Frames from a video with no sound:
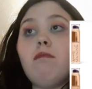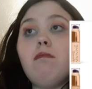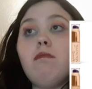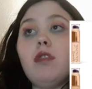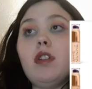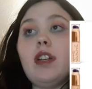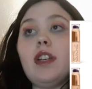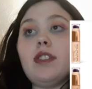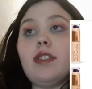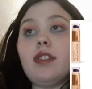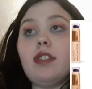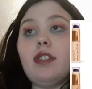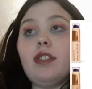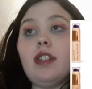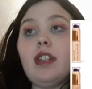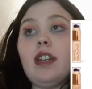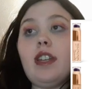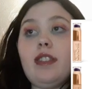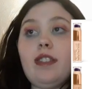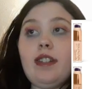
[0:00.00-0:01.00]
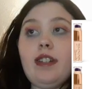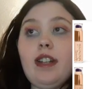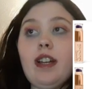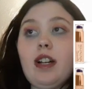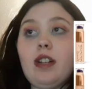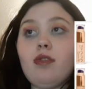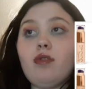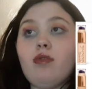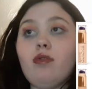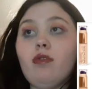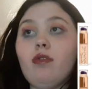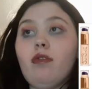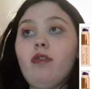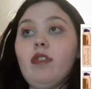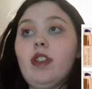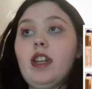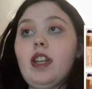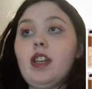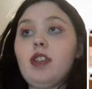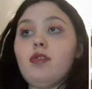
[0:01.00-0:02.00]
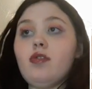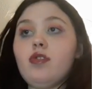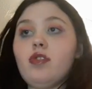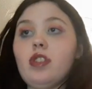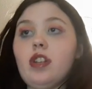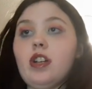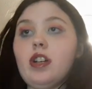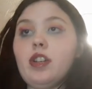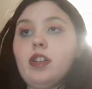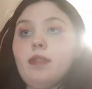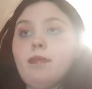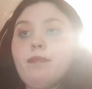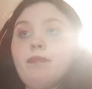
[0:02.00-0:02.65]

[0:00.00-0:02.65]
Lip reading: But it's good that it's a natural finish, so